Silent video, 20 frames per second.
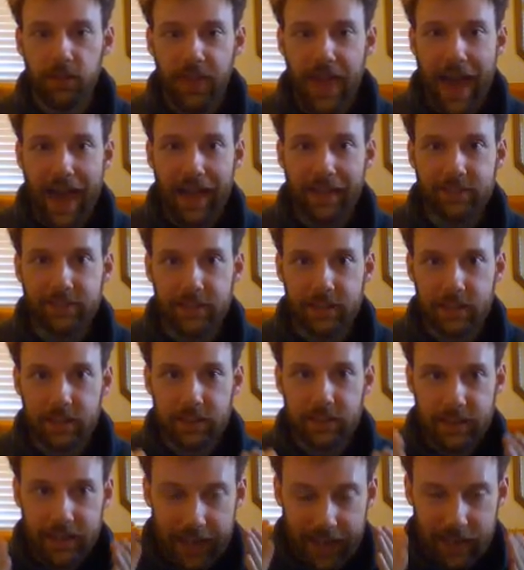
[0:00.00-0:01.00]
That's an
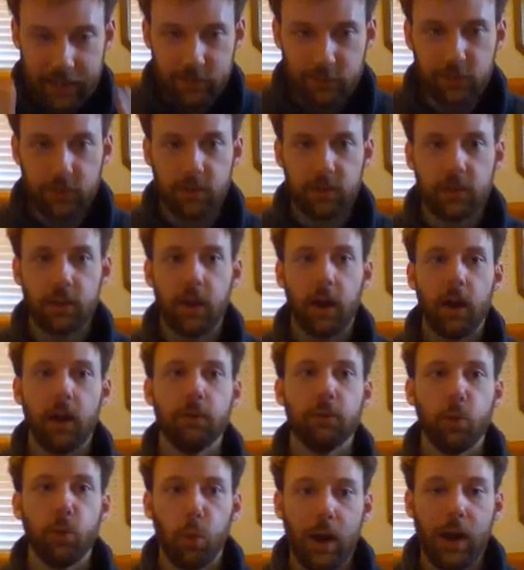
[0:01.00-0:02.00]
indication
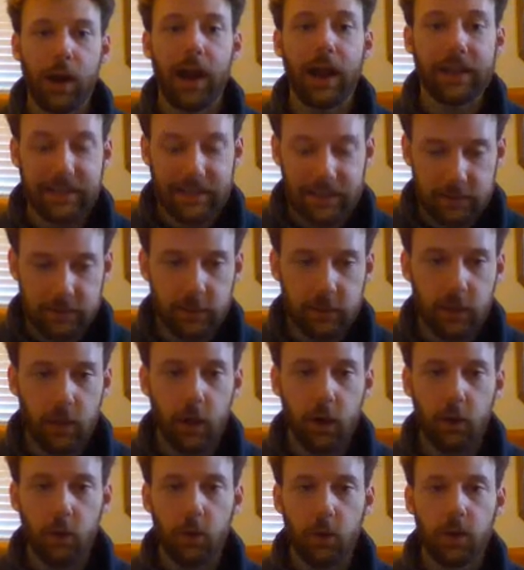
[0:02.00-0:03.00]
of where I need to
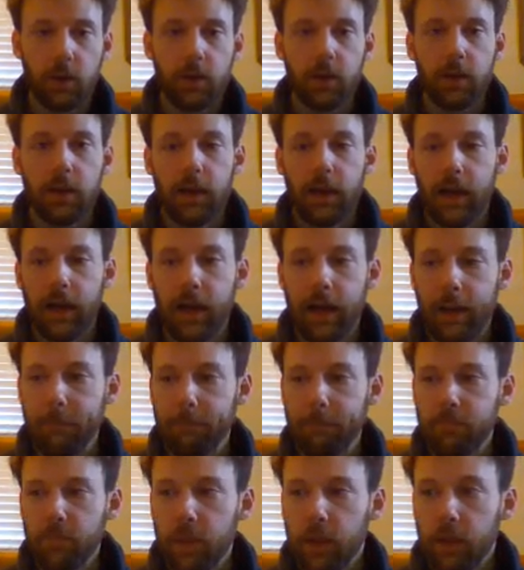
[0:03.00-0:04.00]
go.
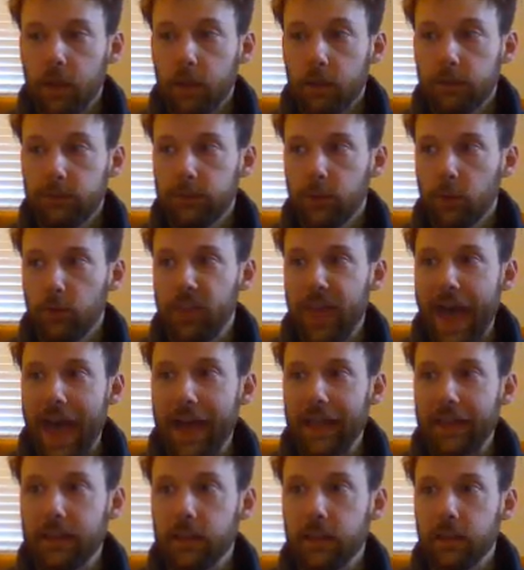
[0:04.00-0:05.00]
Um, so
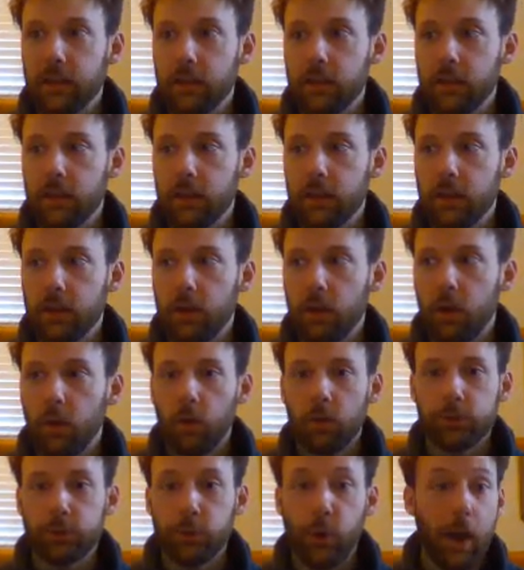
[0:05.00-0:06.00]
that,
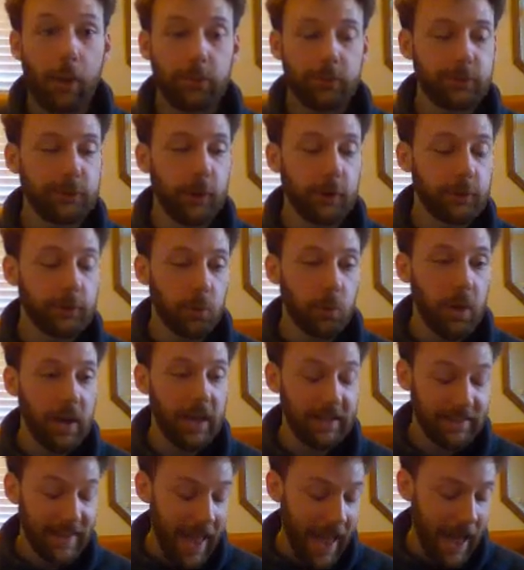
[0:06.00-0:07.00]
so I would start to
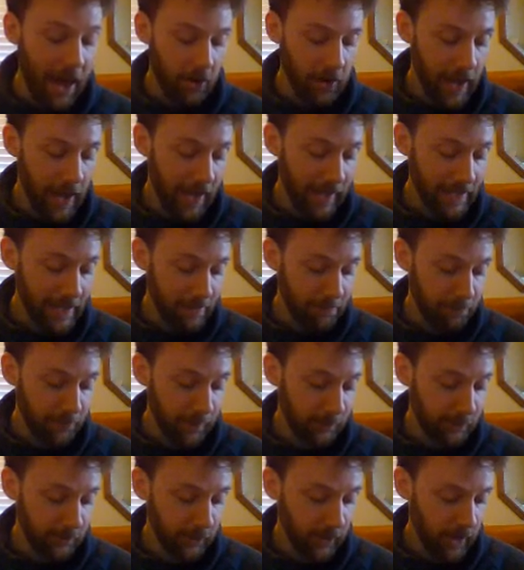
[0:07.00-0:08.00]
write down, I got
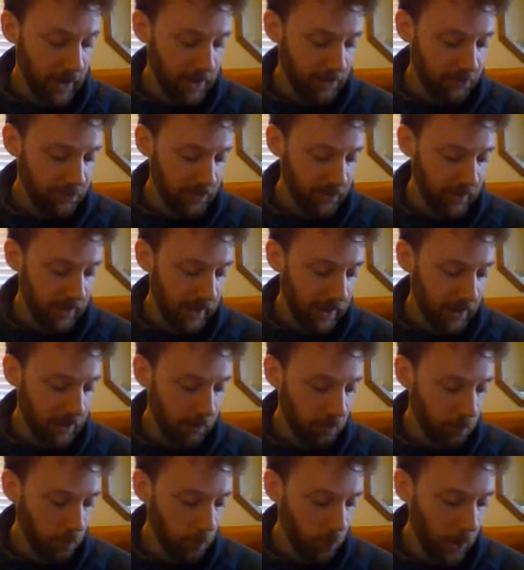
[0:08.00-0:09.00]
pissed off
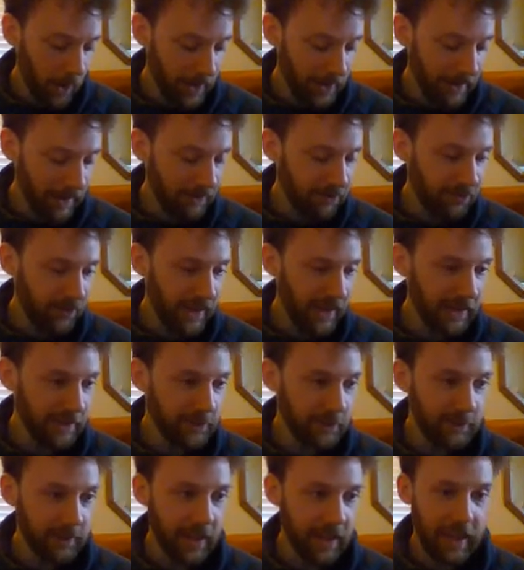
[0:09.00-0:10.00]
when I
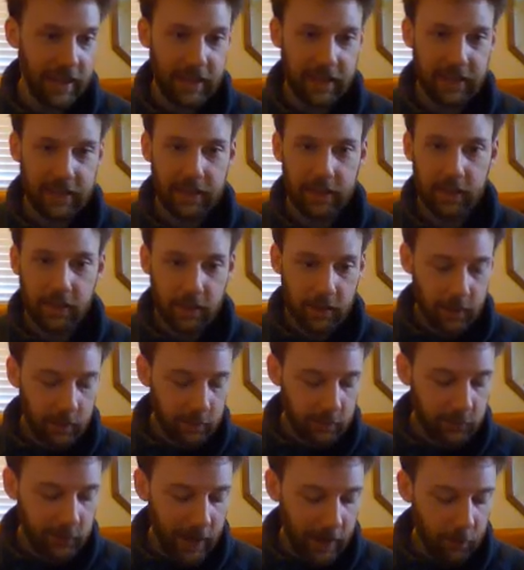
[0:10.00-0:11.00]
faced a
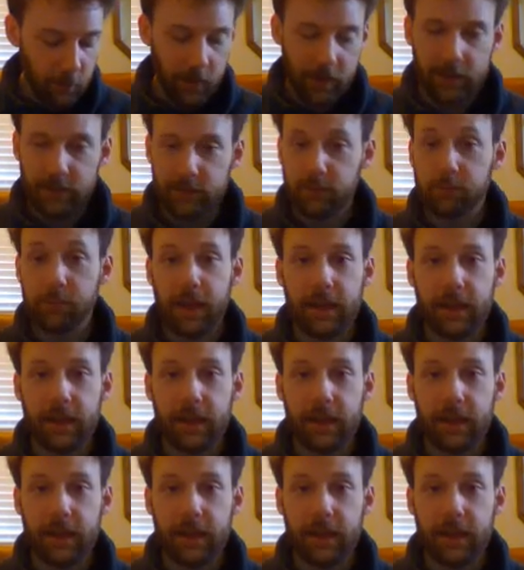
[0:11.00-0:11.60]
check raise of